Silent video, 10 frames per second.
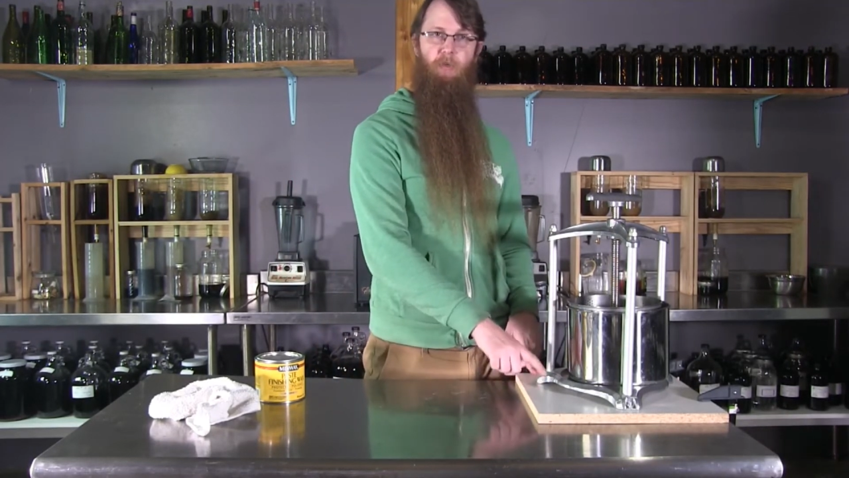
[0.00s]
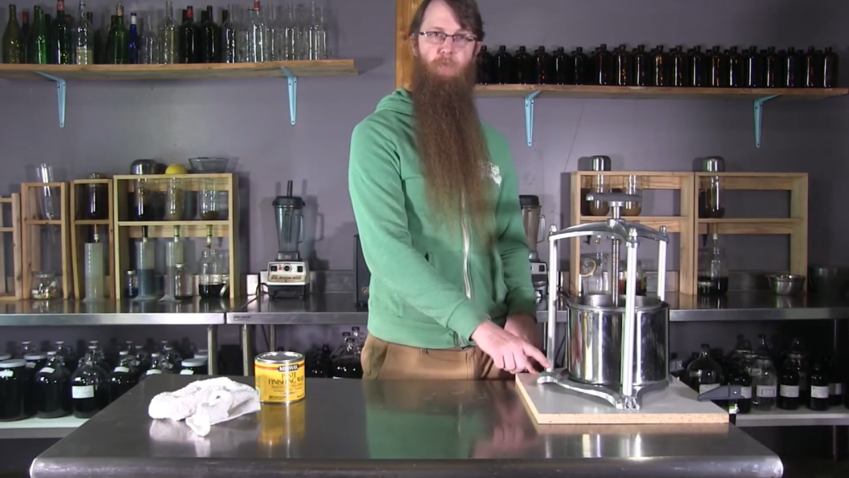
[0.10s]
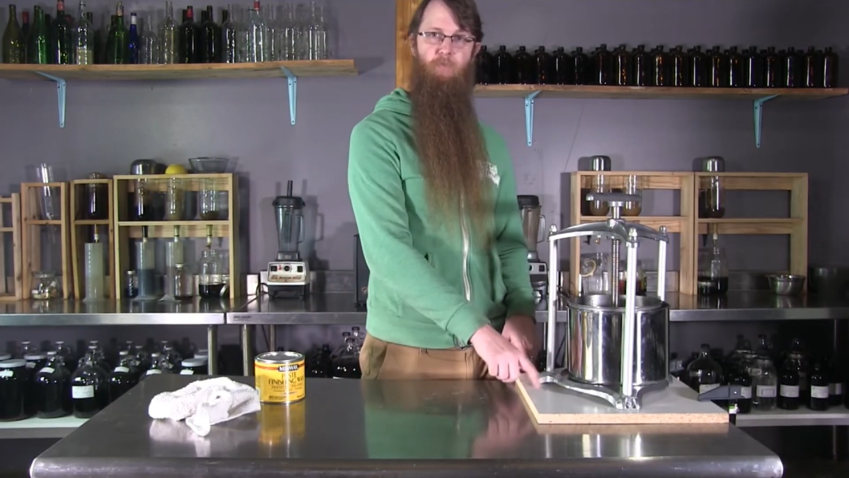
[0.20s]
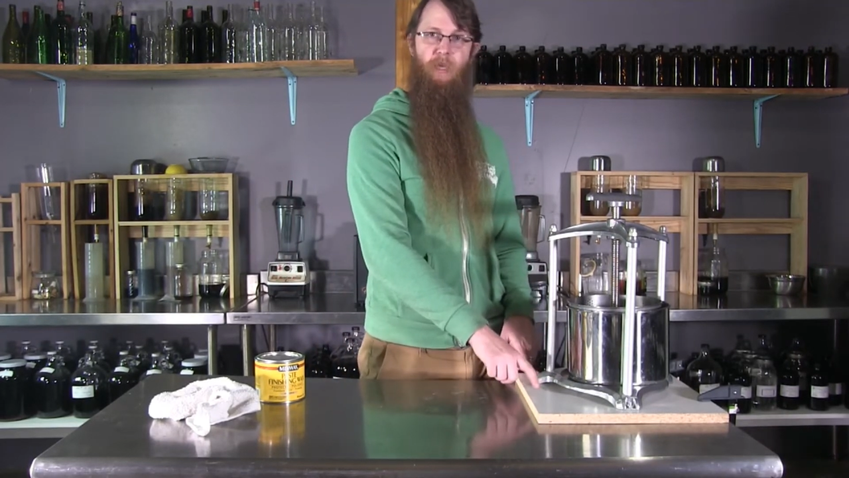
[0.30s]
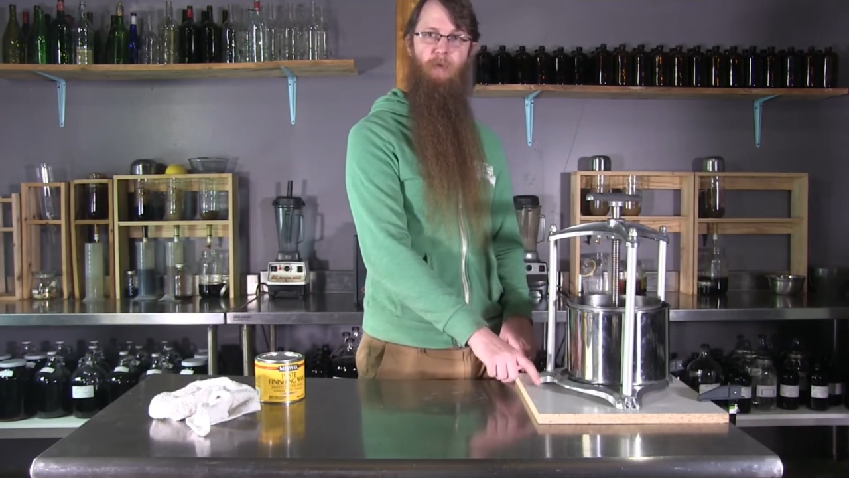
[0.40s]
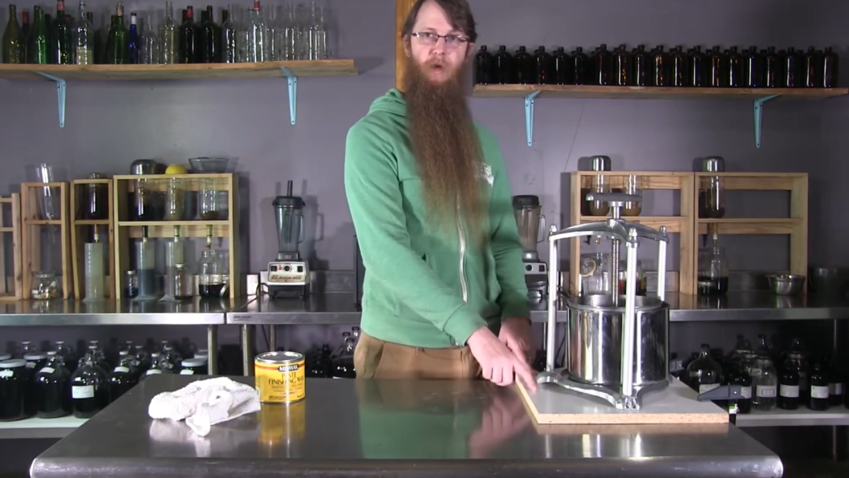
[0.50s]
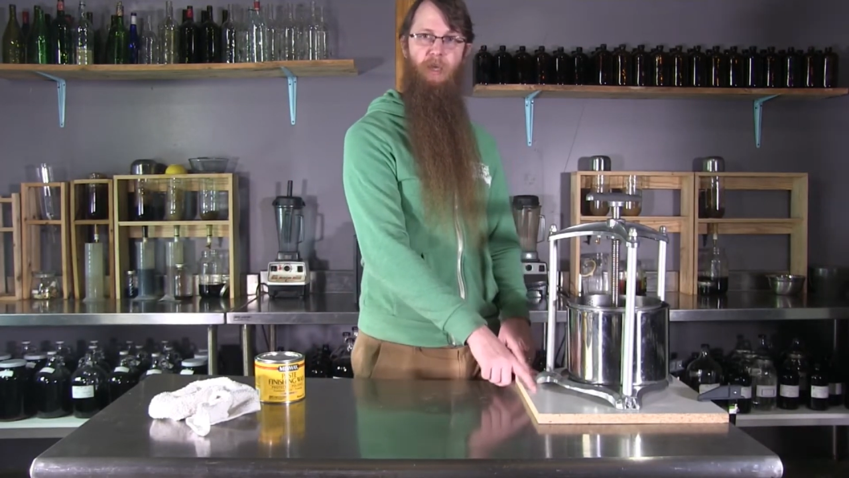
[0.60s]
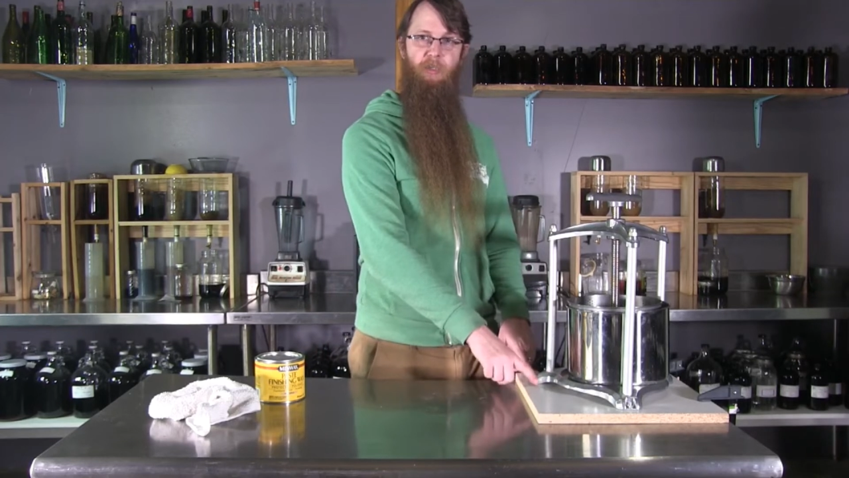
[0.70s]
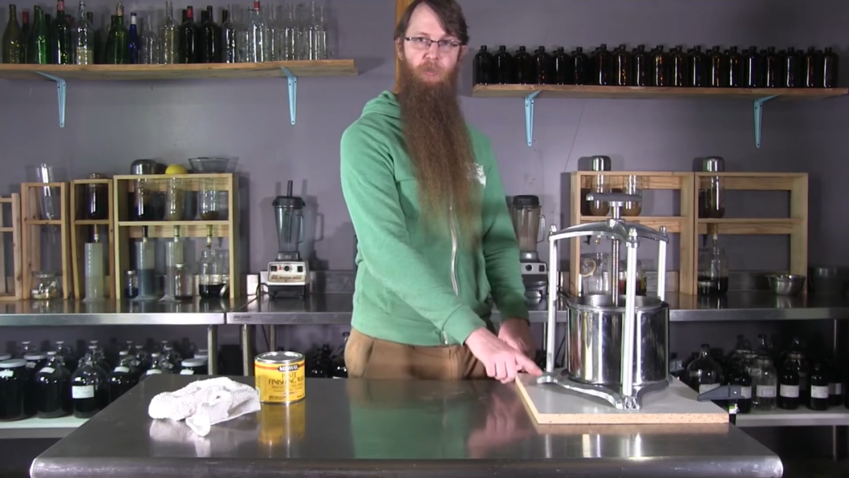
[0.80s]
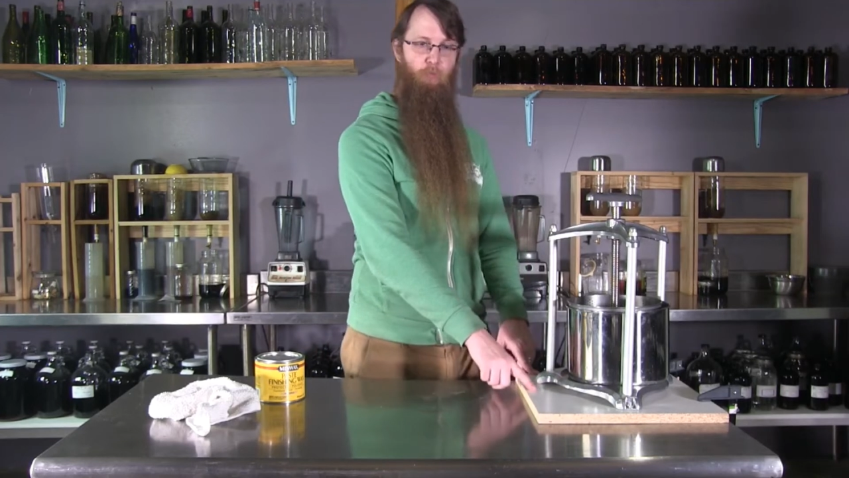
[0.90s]

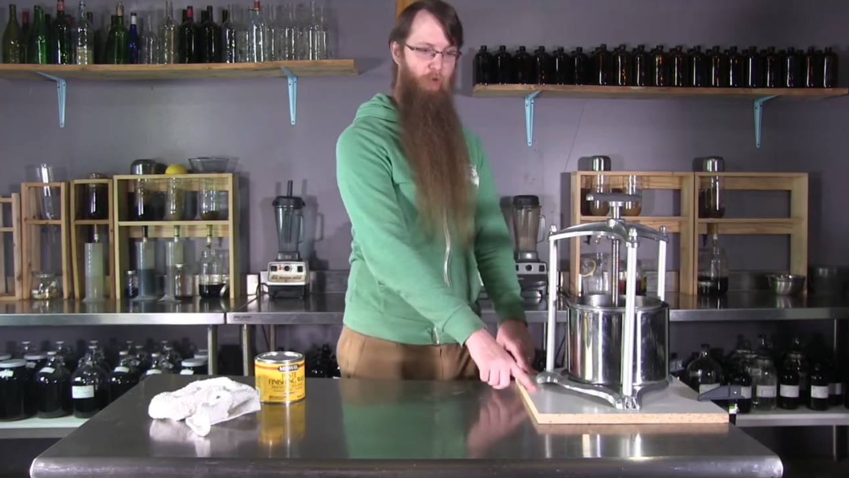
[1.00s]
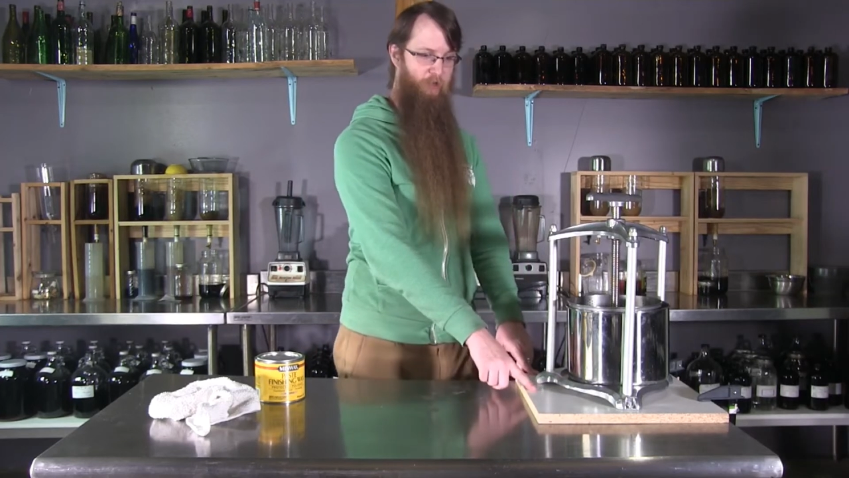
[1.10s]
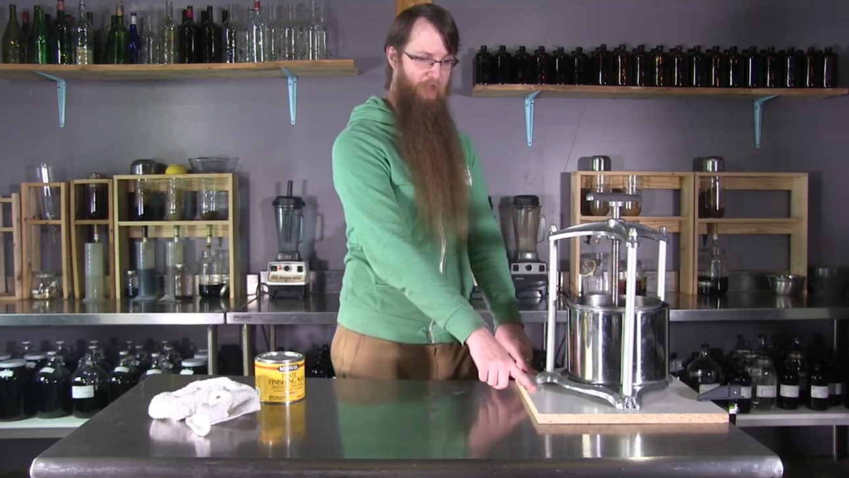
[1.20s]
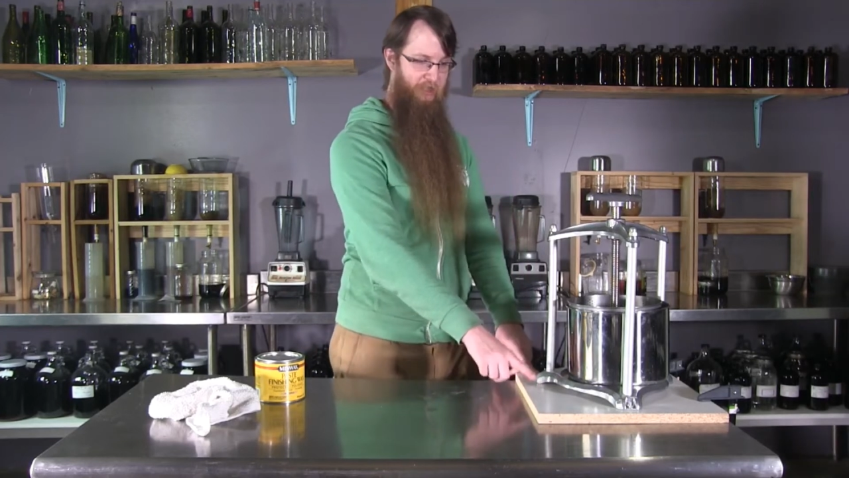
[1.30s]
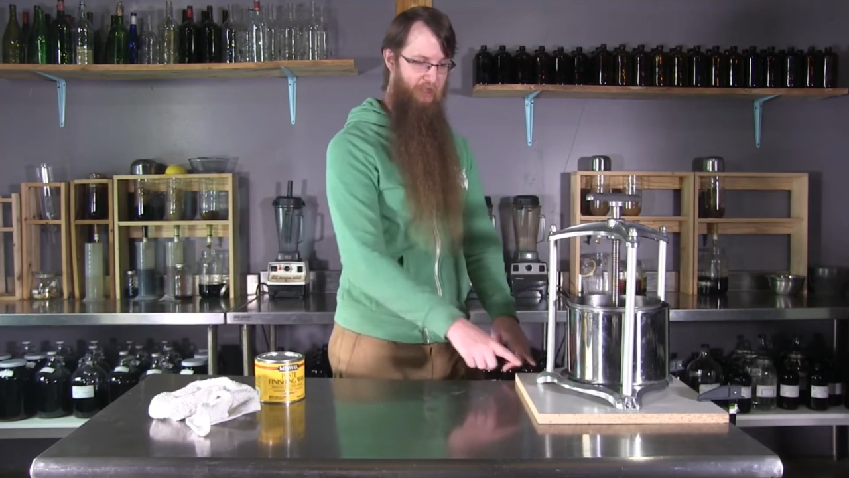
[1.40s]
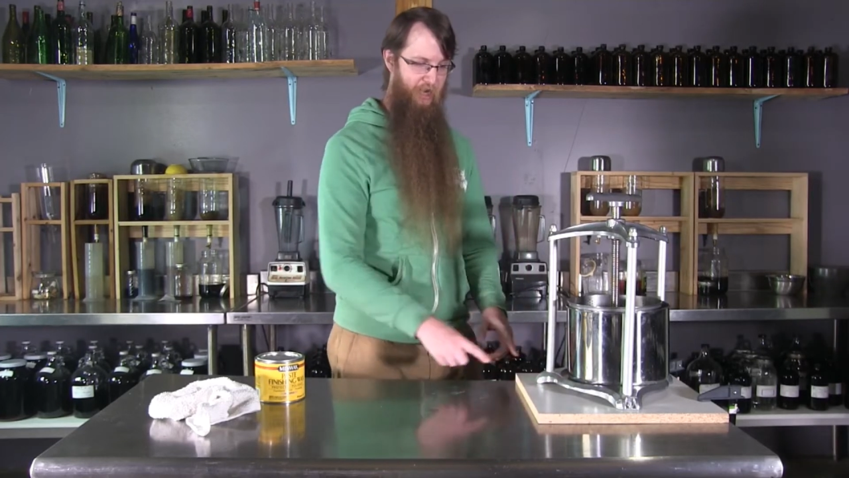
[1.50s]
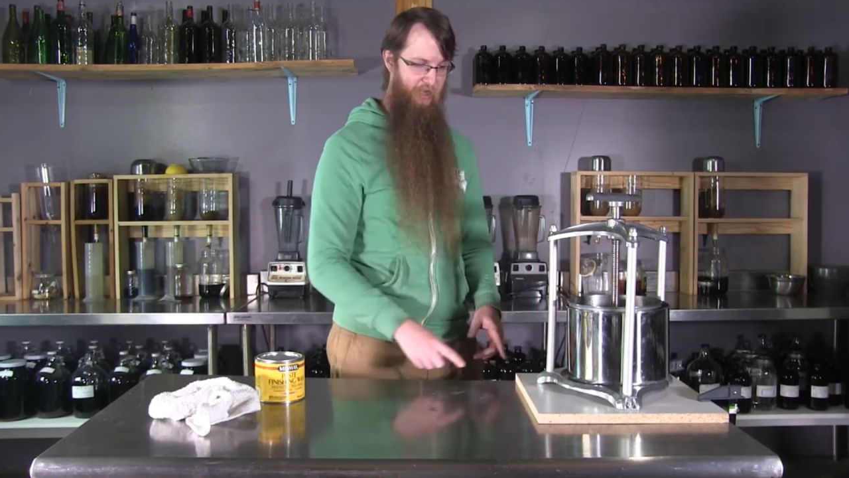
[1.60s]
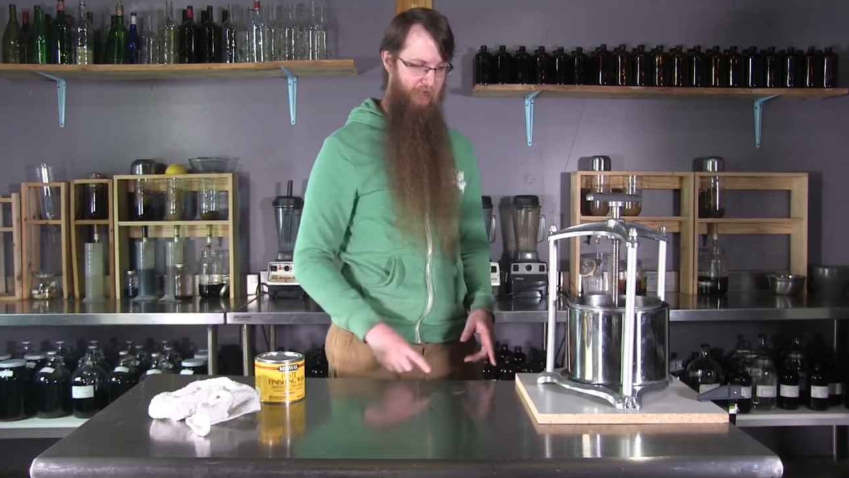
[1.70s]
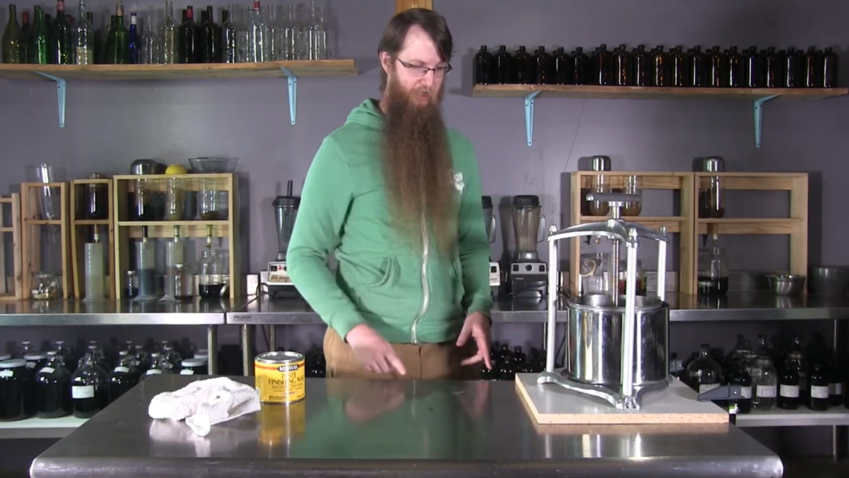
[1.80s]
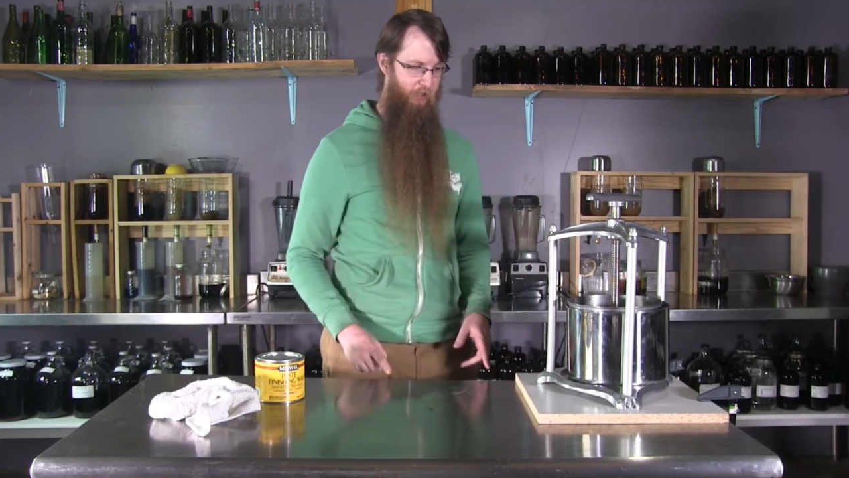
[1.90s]
minimize or prevent
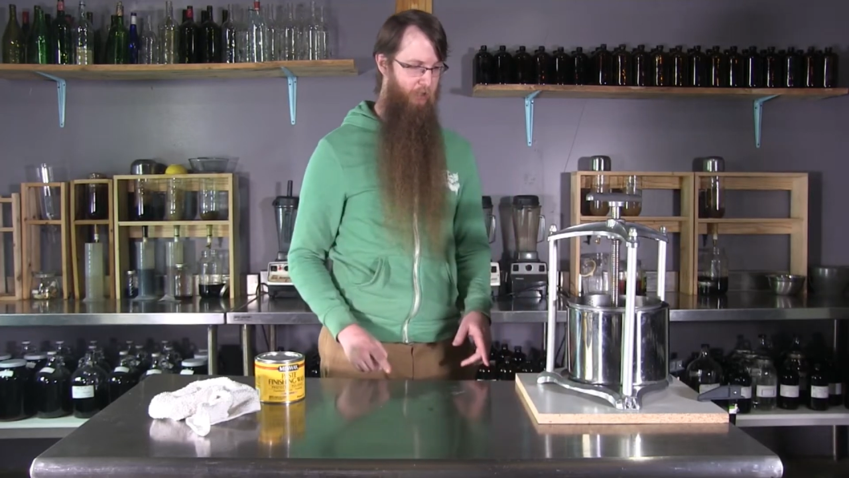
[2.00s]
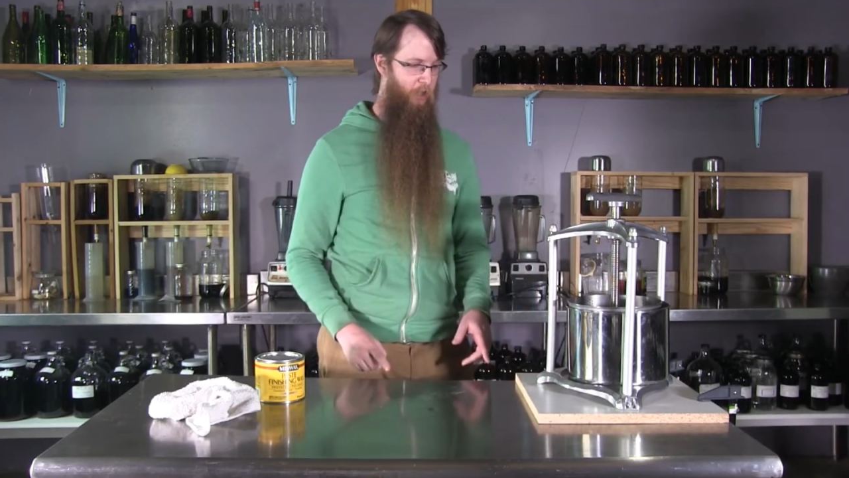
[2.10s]
staining